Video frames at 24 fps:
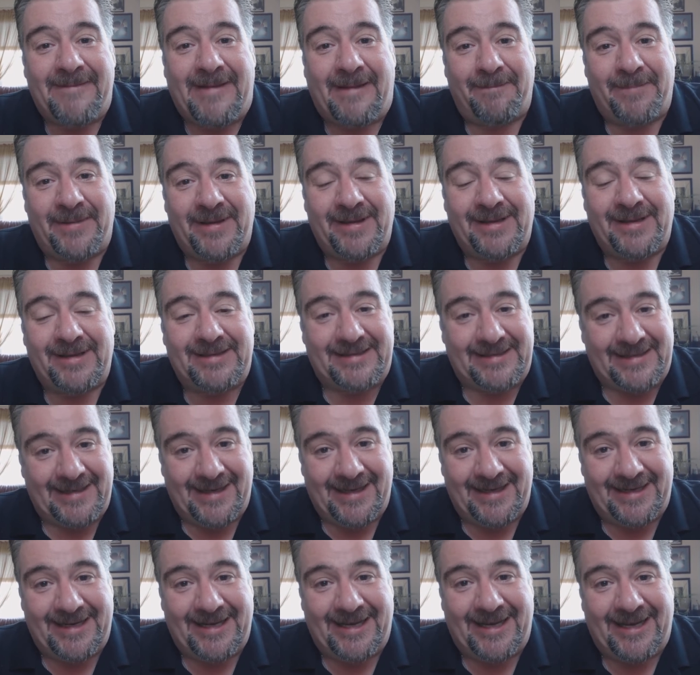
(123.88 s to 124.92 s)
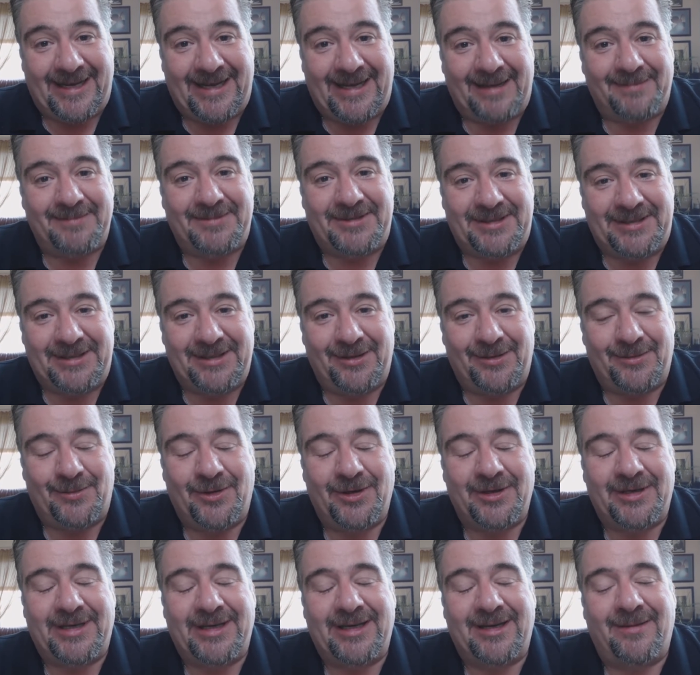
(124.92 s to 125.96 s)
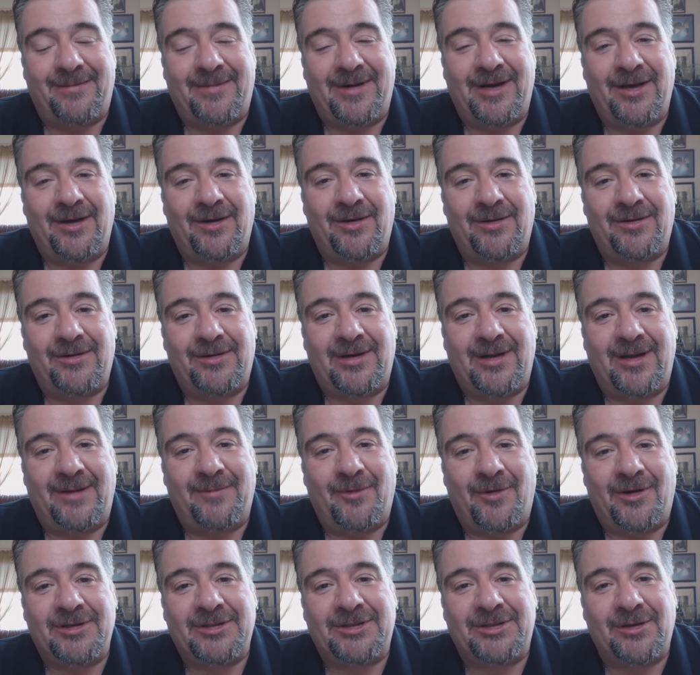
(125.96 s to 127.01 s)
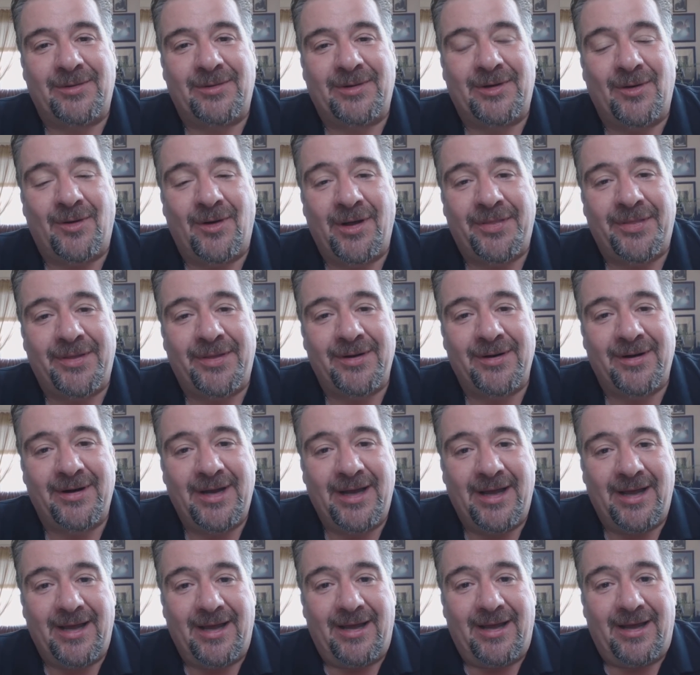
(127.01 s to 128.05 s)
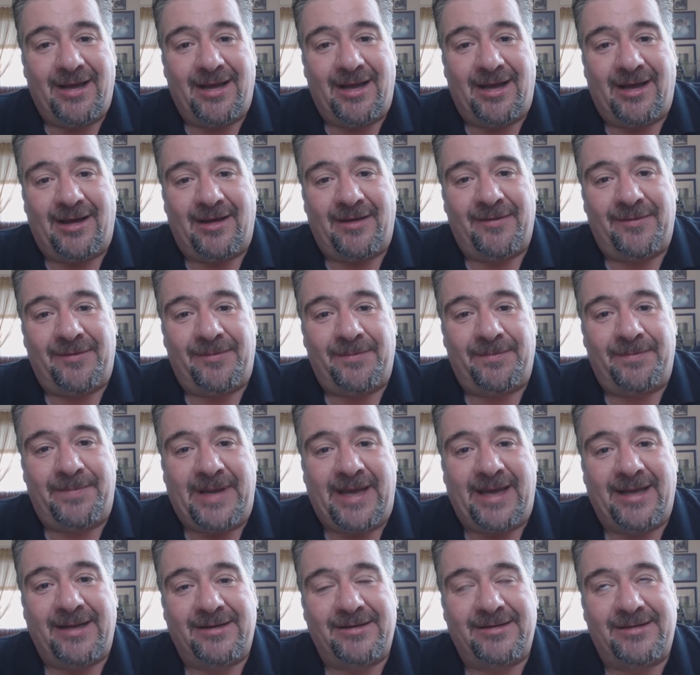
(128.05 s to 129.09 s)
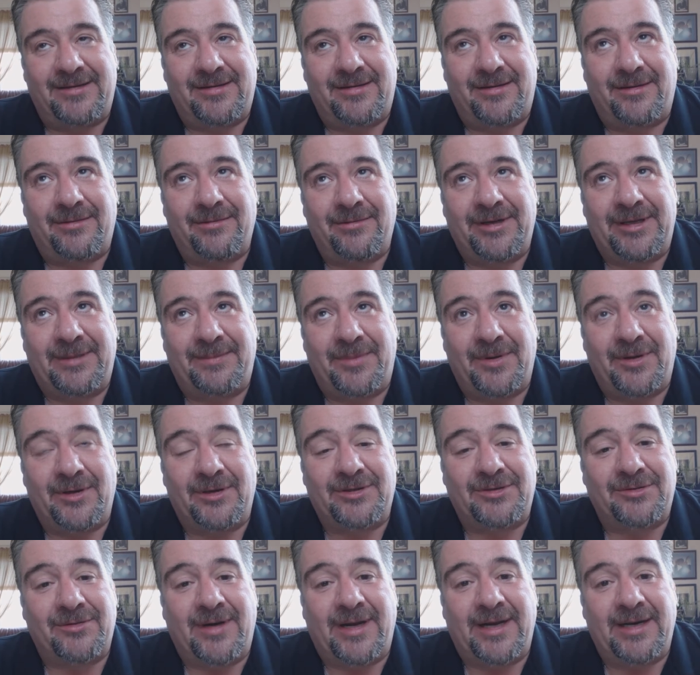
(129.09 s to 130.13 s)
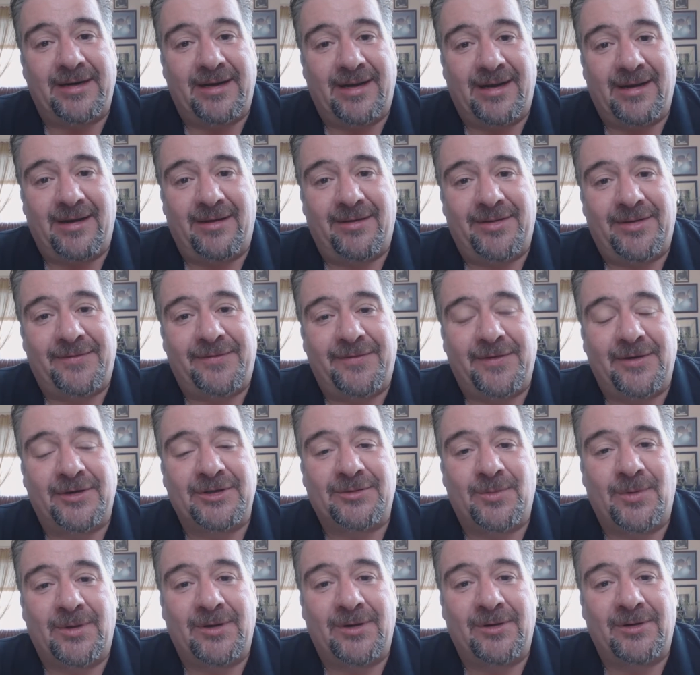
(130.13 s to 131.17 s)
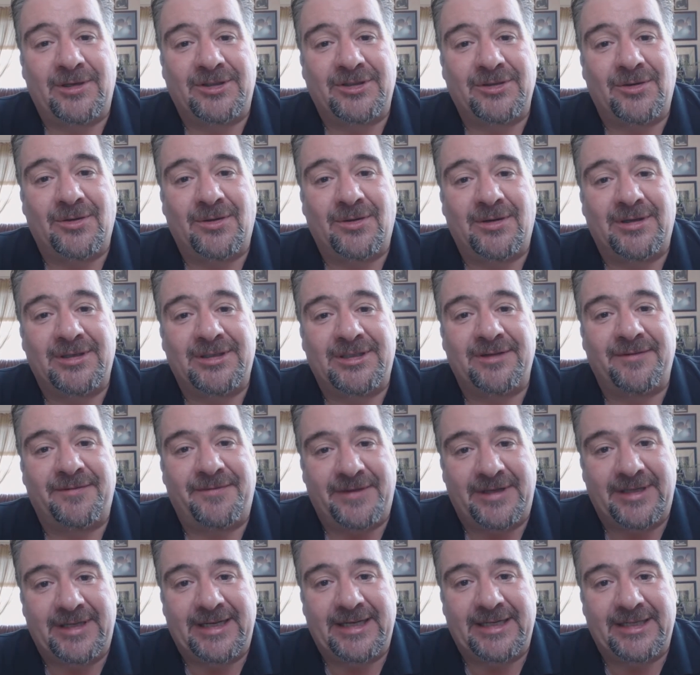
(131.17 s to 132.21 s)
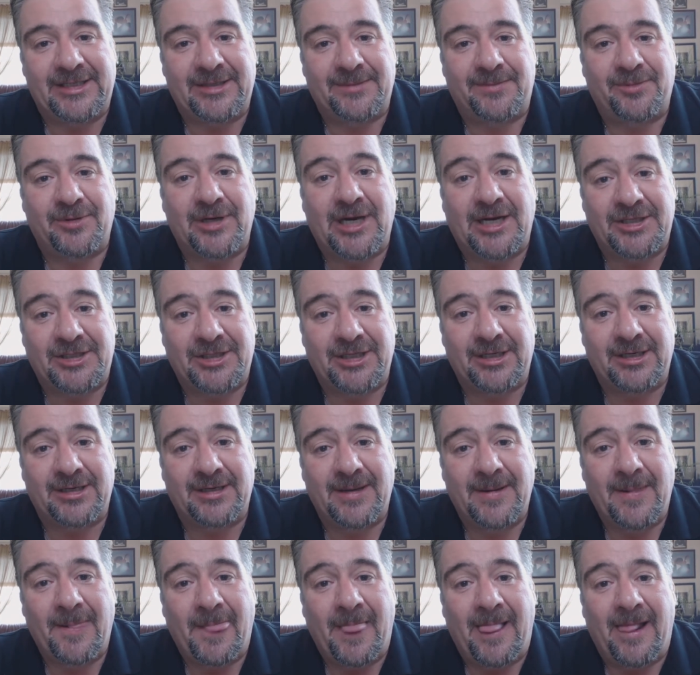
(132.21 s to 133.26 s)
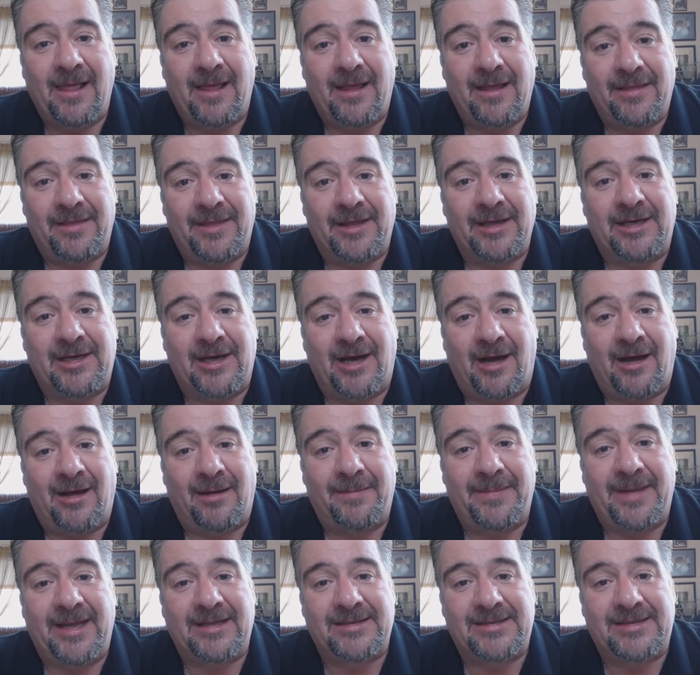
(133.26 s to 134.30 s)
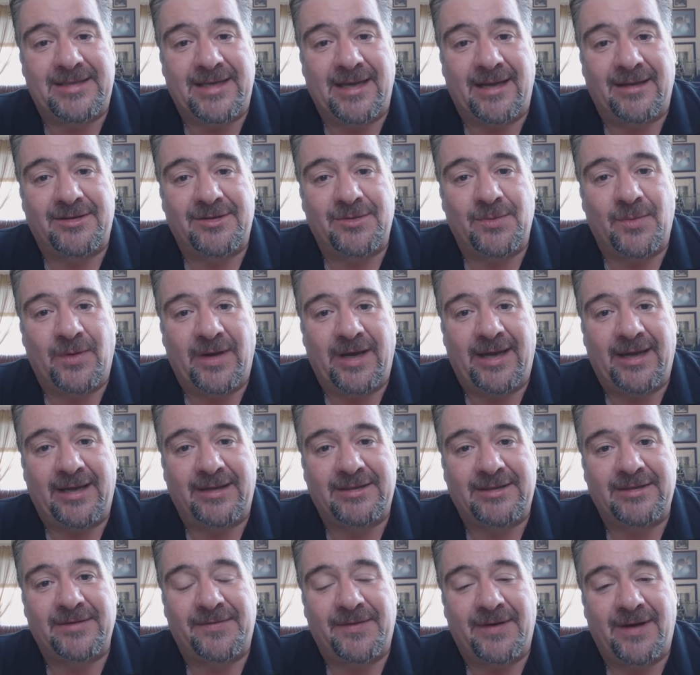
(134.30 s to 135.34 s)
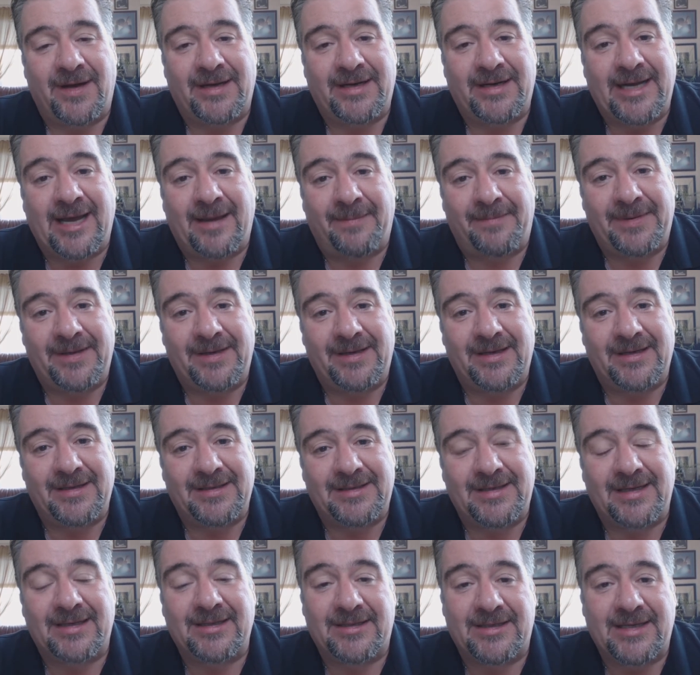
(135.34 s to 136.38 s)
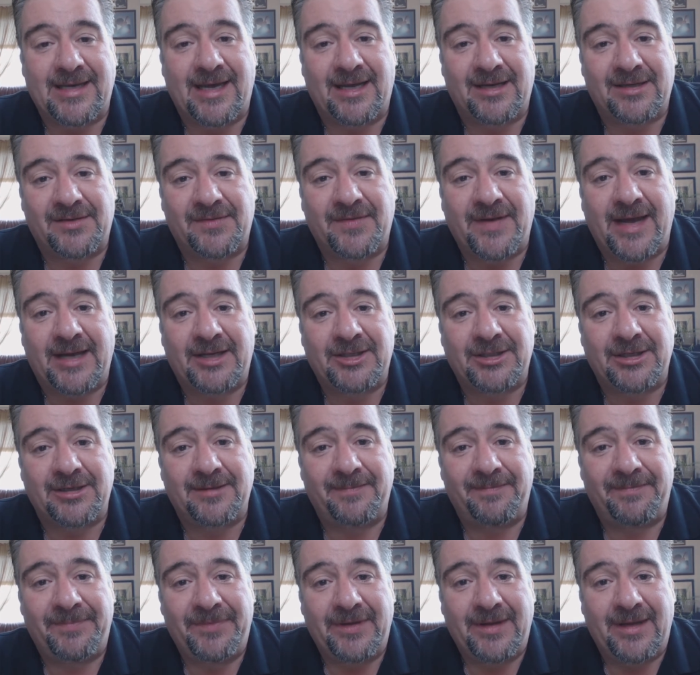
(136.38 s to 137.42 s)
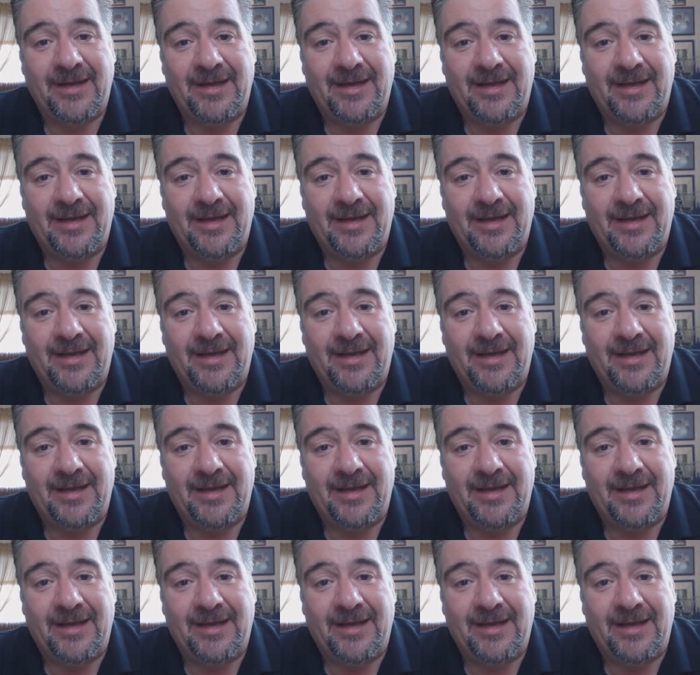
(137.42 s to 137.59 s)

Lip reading: that being said, I'm still working on my own. I'm also an author. I've penned 3 books right now. The first one is called Defeating Depression: The Calm and Sense Way to Find Happiness and Satisfaction.